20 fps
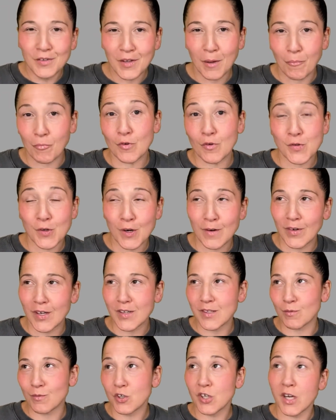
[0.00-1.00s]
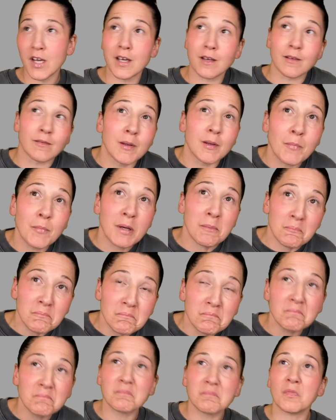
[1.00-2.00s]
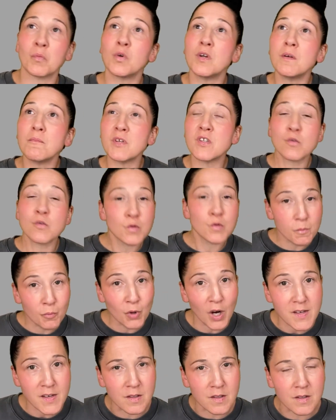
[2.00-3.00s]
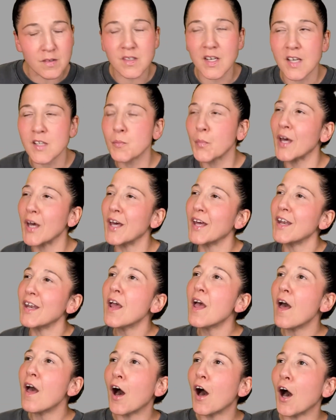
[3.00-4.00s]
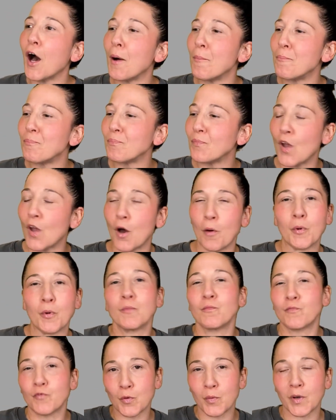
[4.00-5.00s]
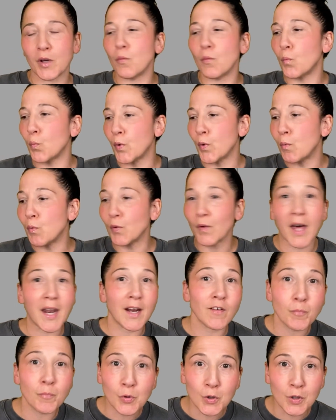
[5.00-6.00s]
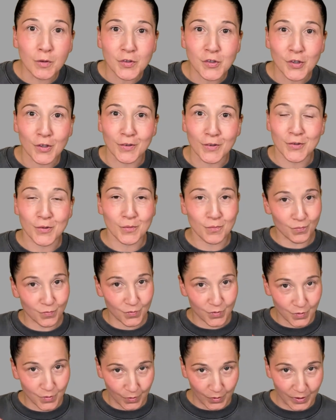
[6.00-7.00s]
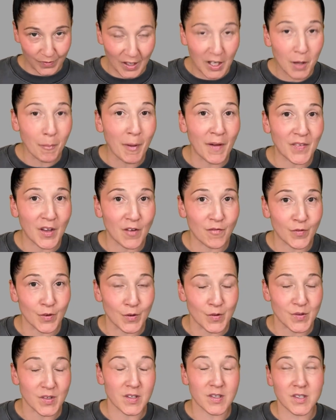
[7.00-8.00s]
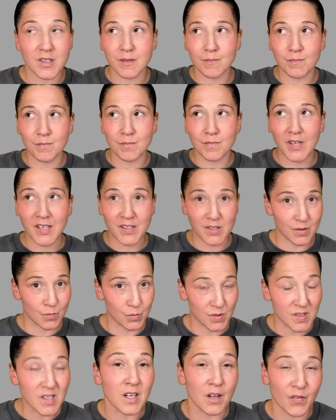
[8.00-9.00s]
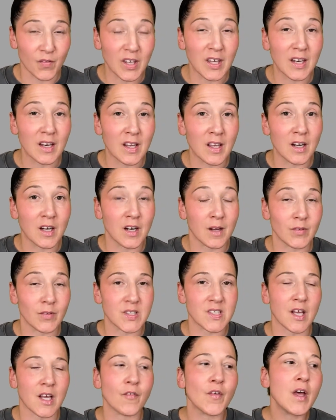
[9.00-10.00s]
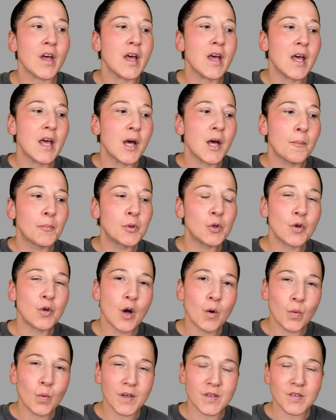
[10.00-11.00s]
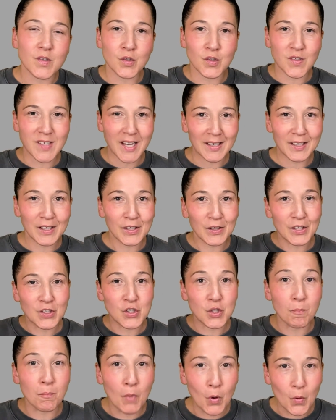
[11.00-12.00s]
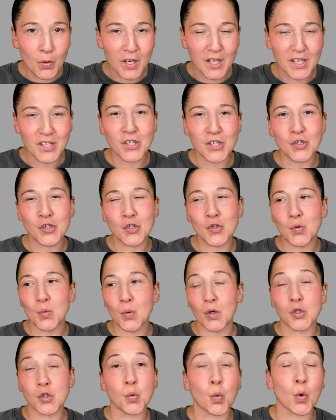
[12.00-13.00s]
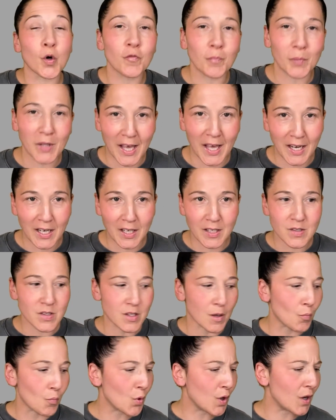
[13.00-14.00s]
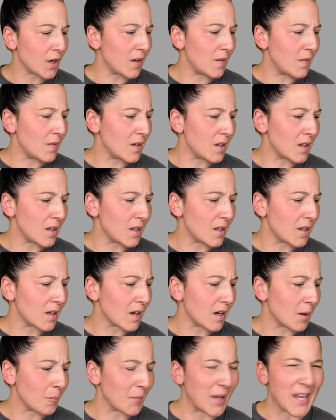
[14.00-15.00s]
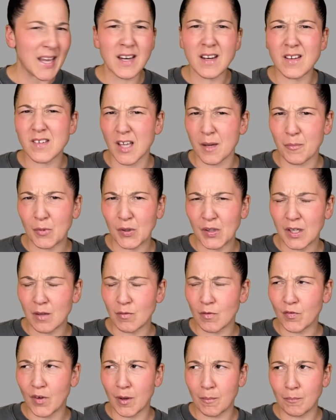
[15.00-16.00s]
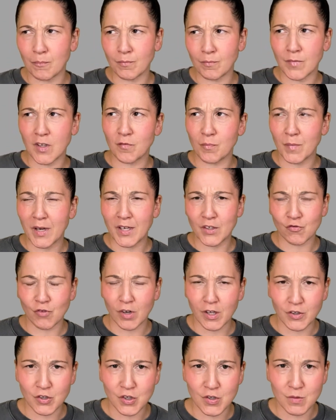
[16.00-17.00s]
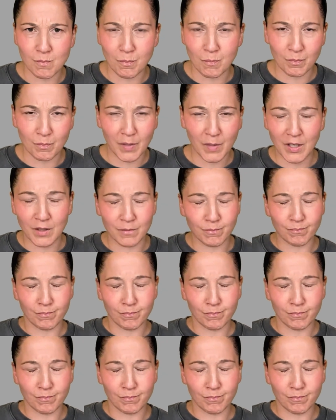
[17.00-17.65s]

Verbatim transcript: they preserve us, which, hey, might, wouldn't be too surprising these days. But um, no, but for real, we will not have a Pluto return. So think about that first. That's, that's significant in and of itself. Pluto was technically demoted to a dwarf planet somewhere in the um, 80s, I believe, if I'm if my astrology my